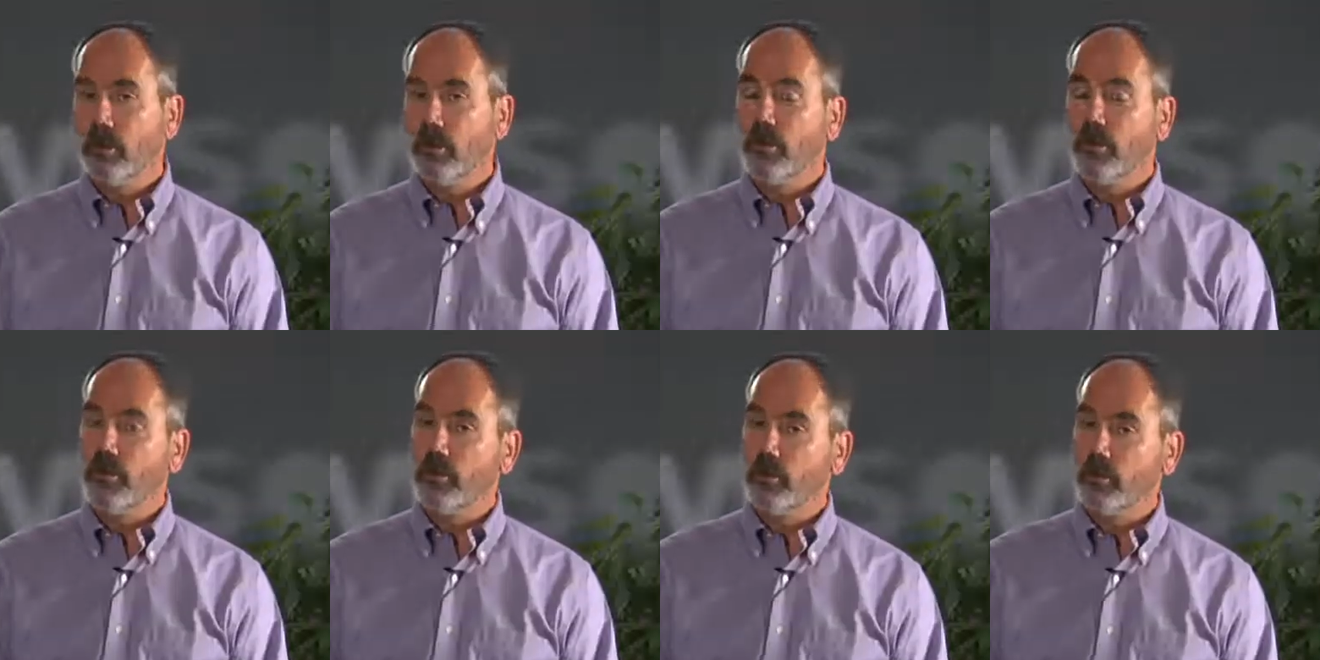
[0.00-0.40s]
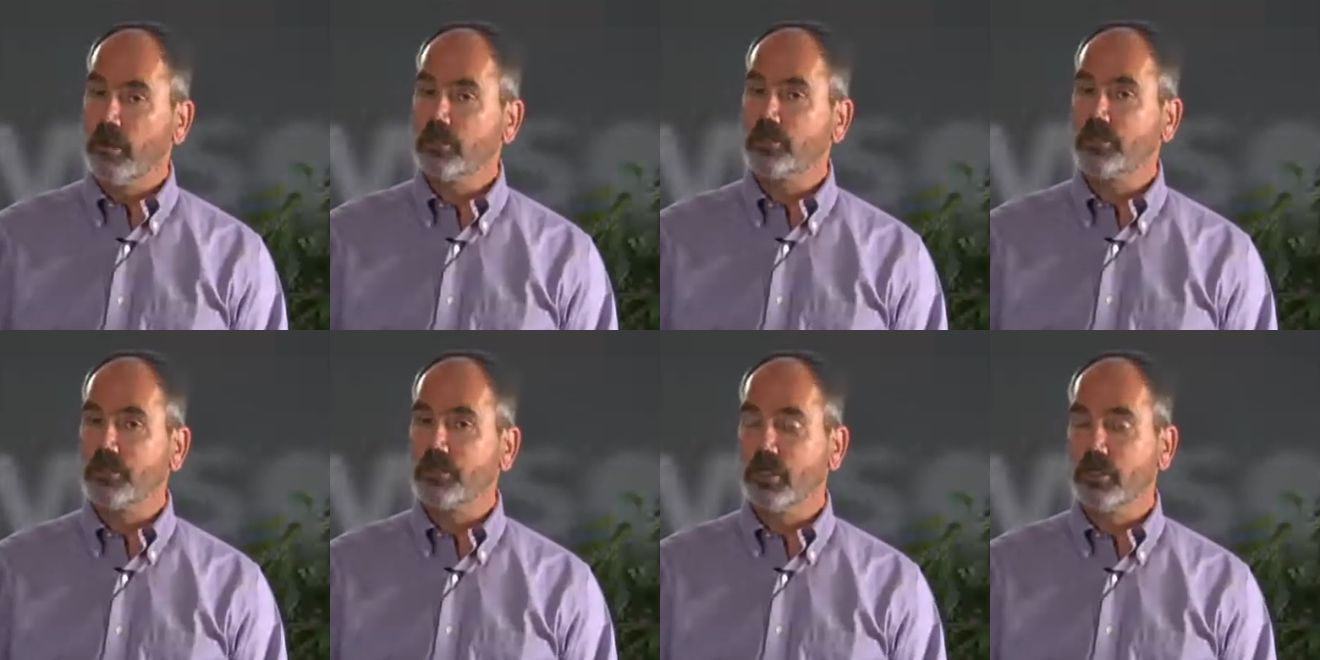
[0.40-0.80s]
Or the
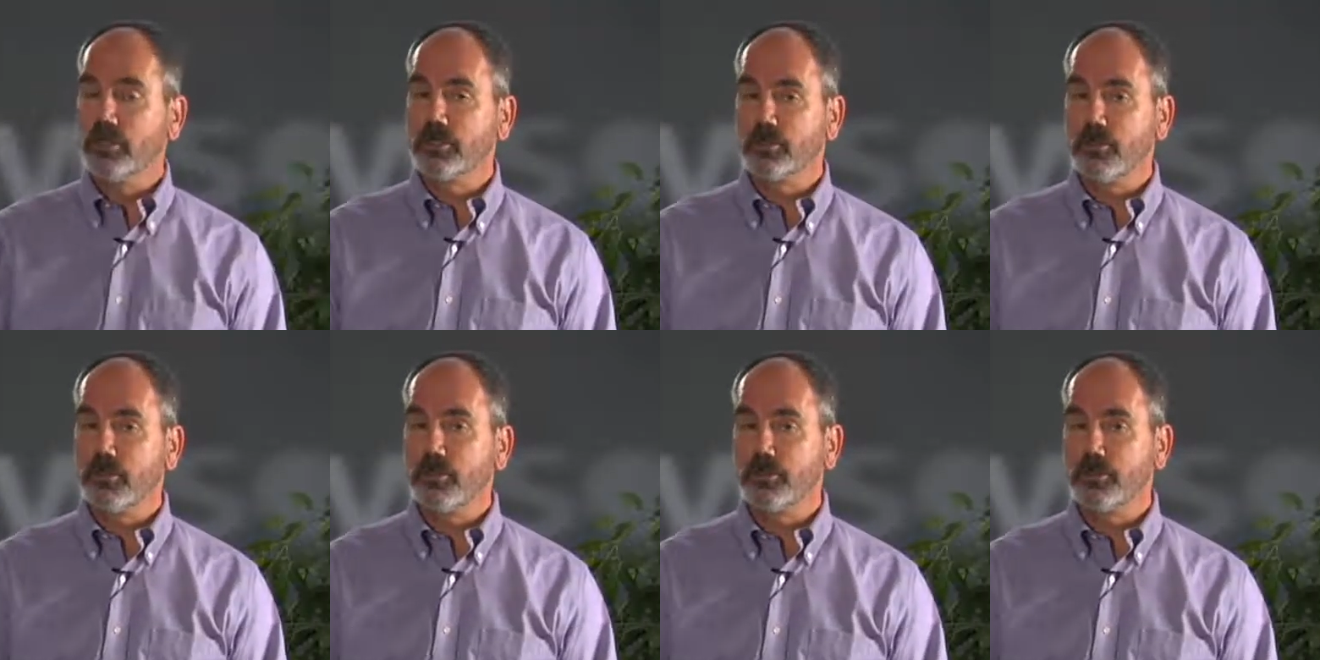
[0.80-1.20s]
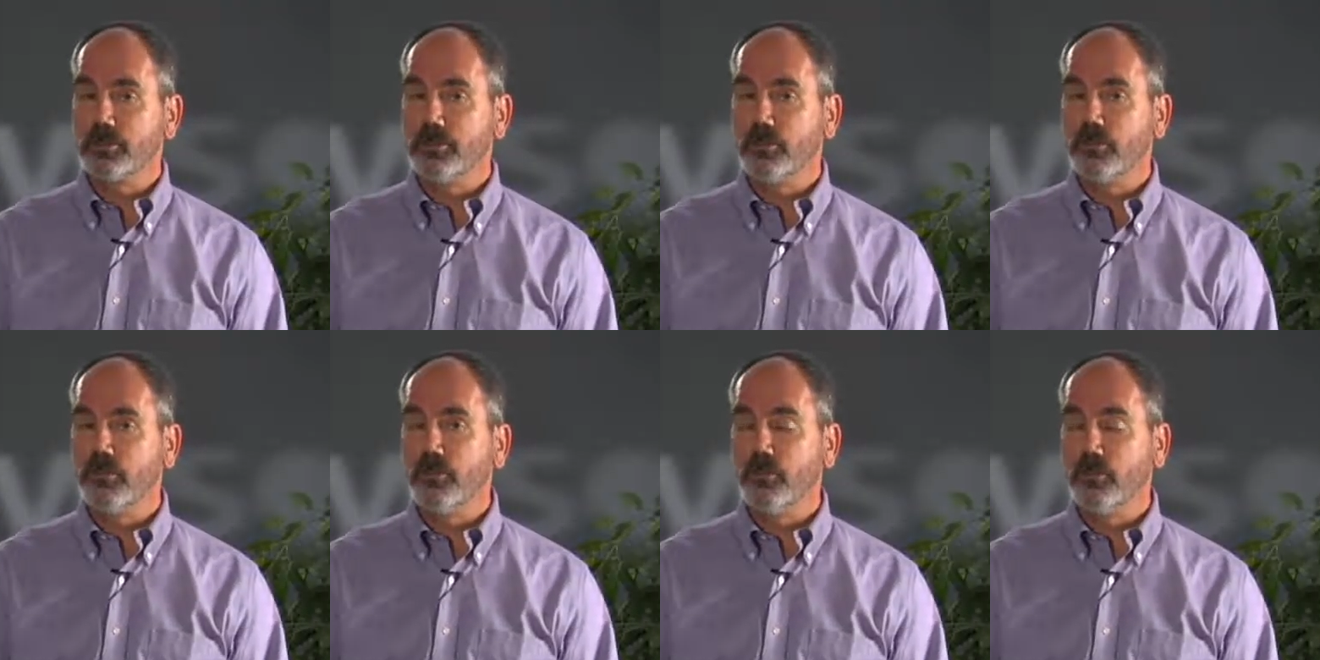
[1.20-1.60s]
best
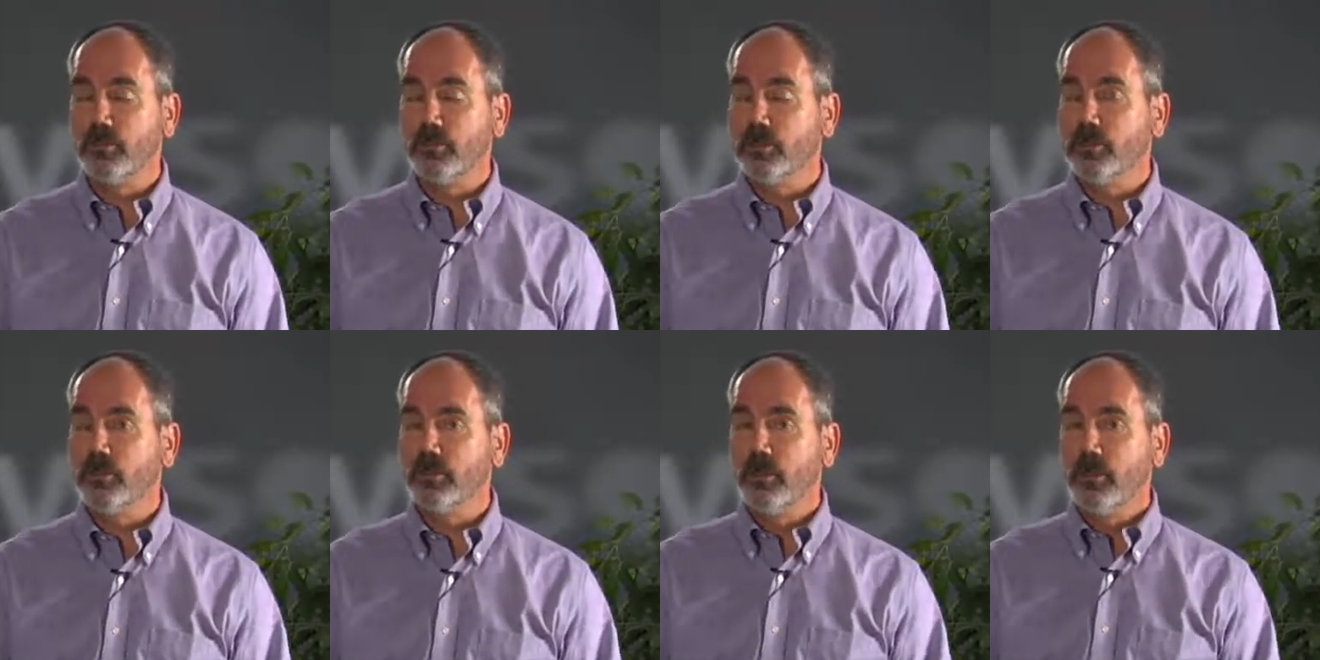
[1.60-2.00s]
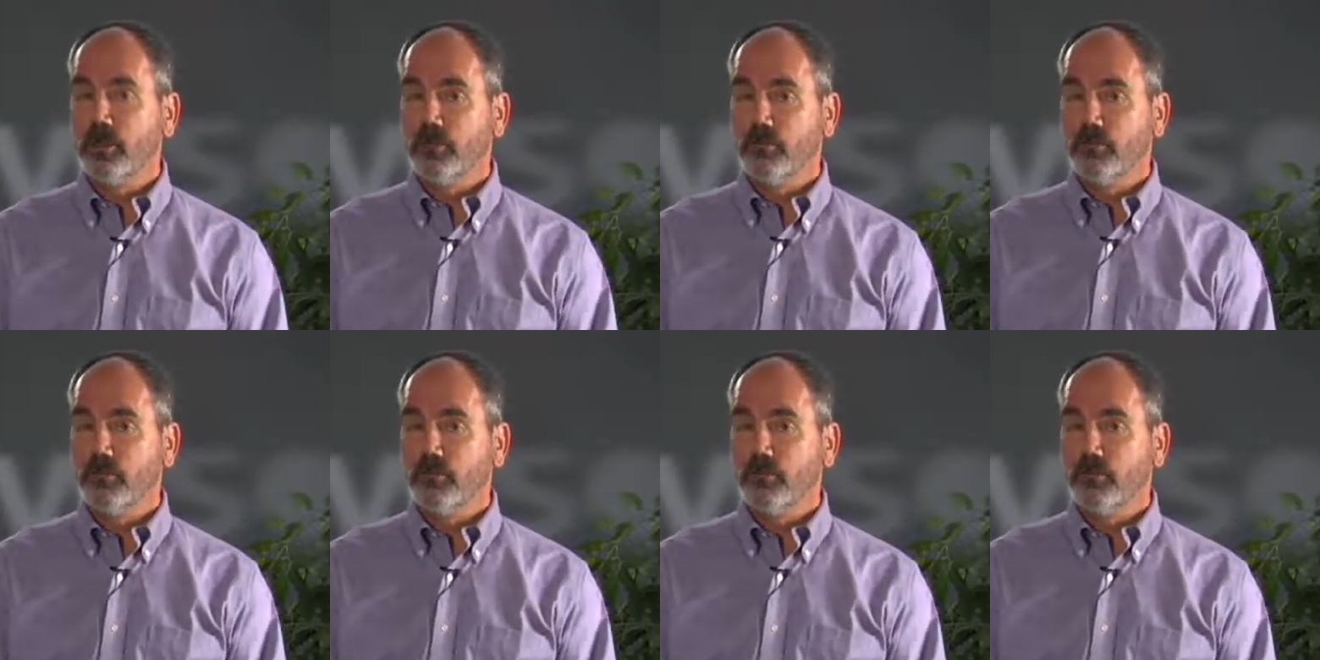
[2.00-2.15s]
salesperson for